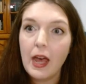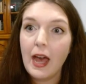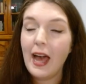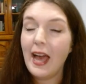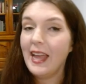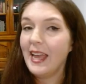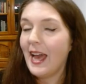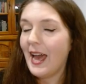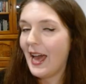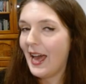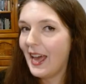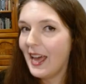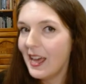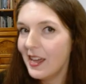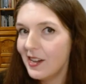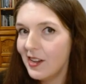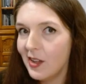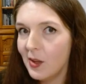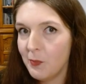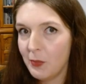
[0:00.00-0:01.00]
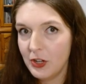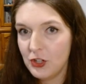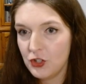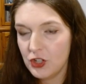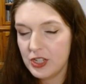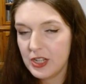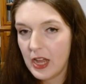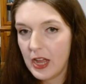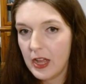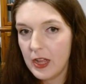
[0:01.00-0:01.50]
I had a bunch of
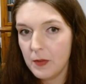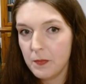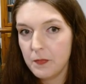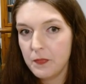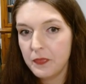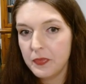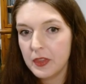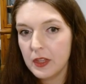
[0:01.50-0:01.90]
time.